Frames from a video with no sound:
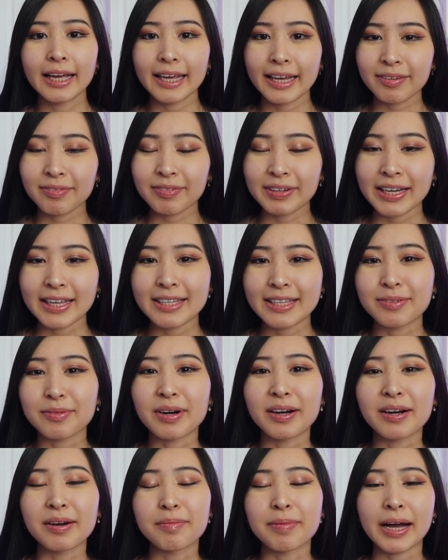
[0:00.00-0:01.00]
Hey friends,
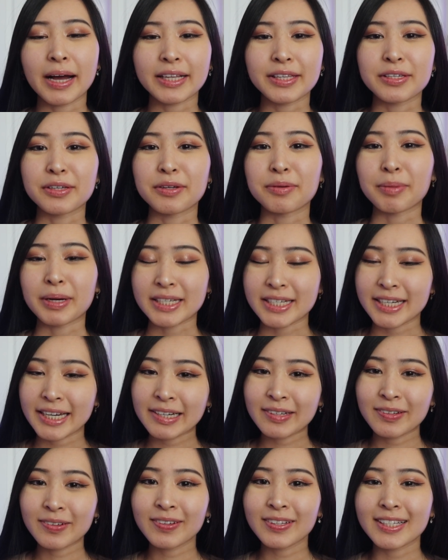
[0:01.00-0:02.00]
welcome back to my
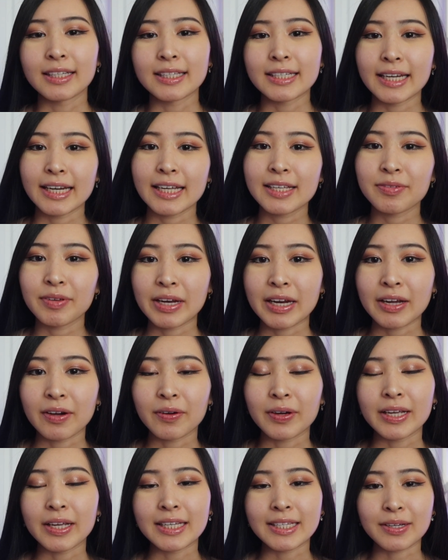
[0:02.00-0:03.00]
channel. Today's
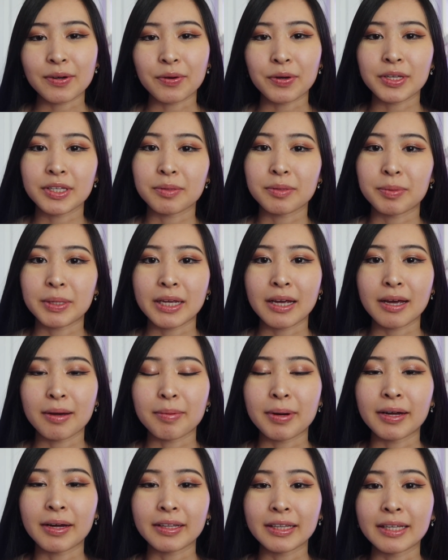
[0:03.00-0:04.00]
video is going to be
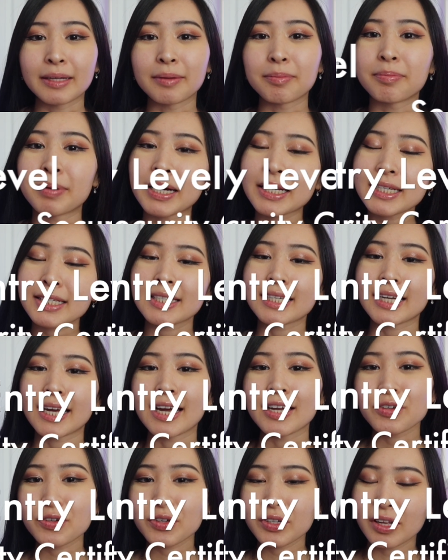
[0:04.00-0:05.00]
about the best
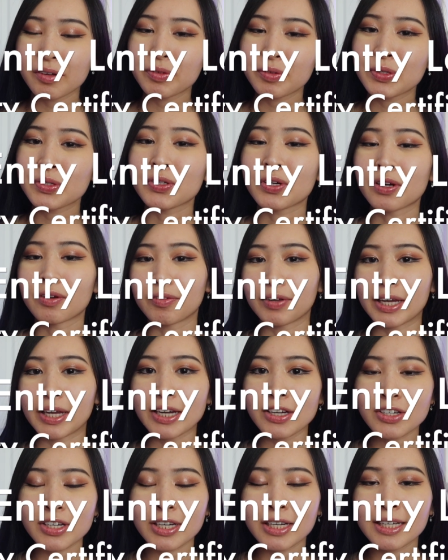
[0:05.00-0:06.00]
entry-level
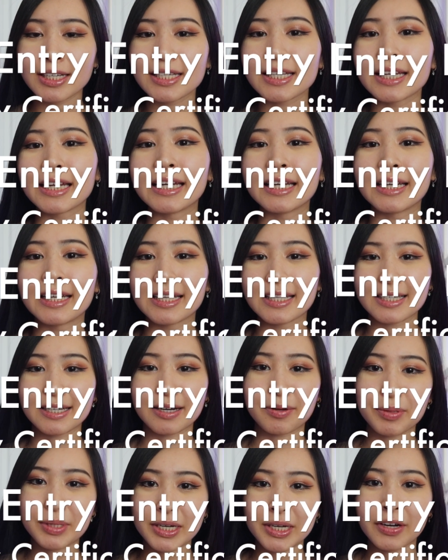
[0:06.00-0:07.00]
certifications in
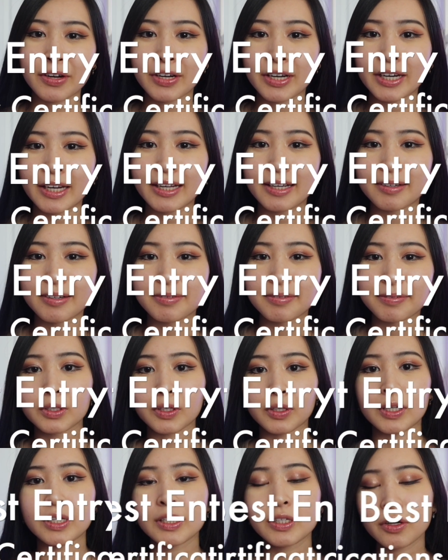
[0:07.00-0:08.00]
cybersecurity.
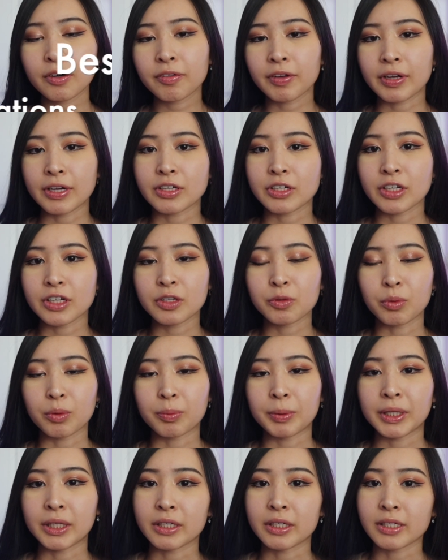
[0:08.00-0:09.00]
So these certifications will
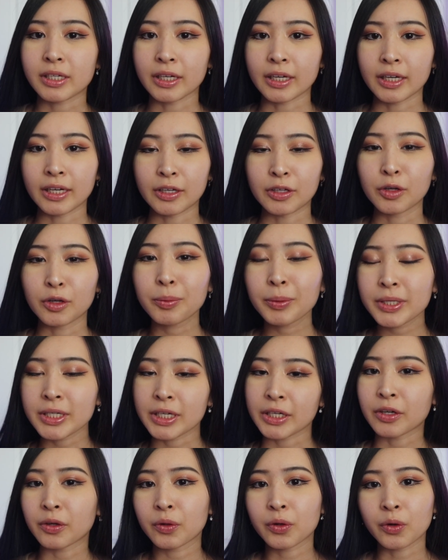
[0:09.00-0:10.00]
be listed in no
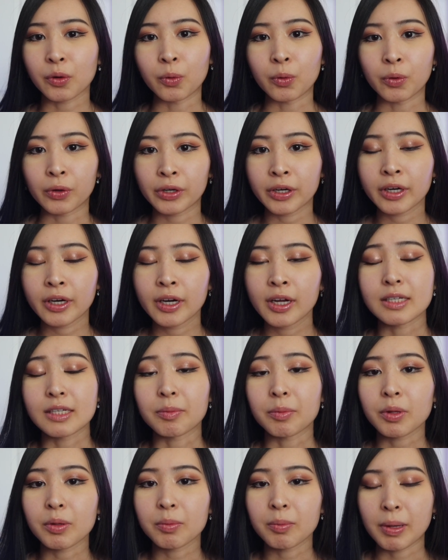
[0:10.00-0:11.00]
particular order.
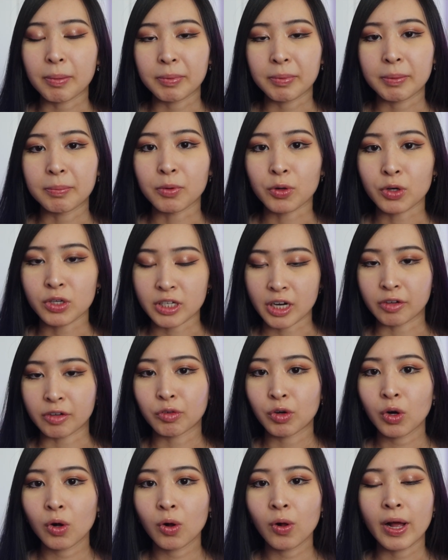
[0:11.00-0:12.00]
Some of them may be more
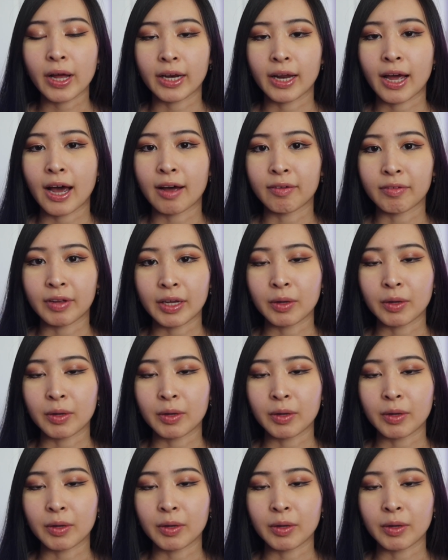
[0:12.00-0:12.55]
general and have